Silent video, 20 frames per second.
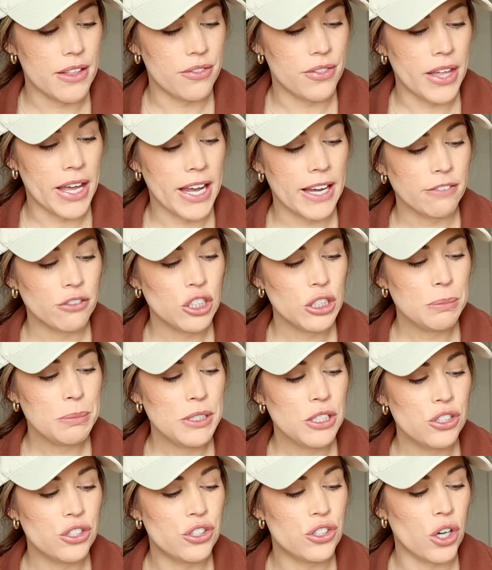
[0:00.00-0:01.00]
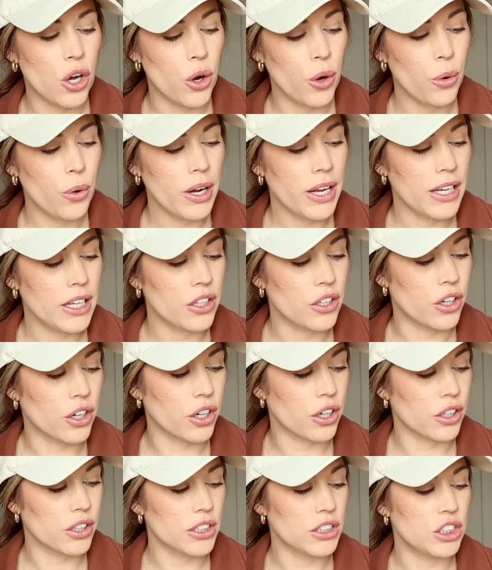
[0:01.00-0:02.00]
They have just been so
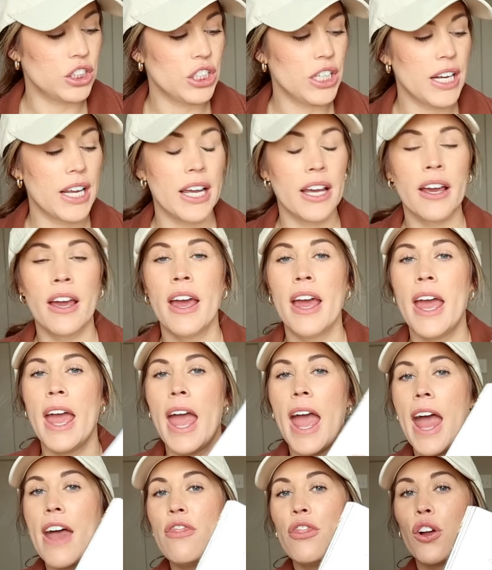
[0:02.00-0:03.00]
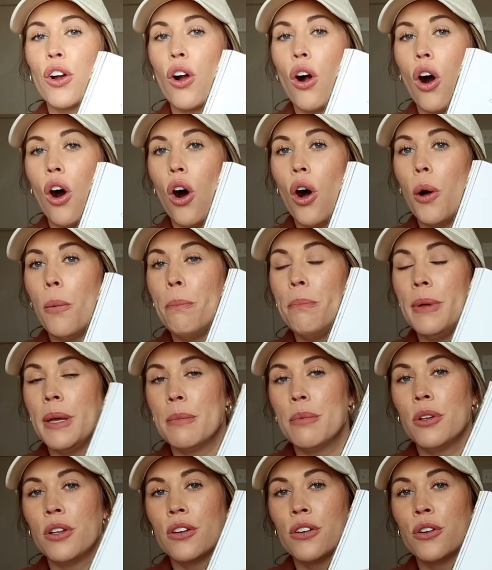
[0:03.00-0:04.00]
encouraging, and they're all
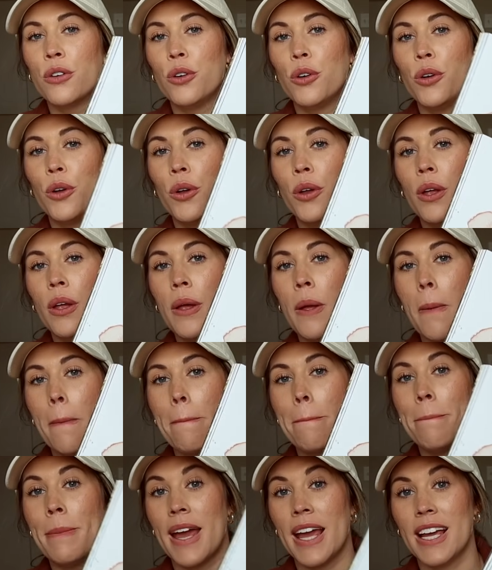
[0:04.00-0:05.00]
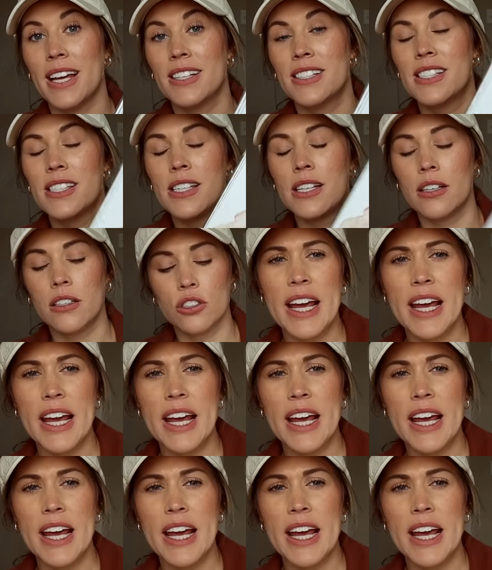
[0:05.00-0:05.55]
biblical based.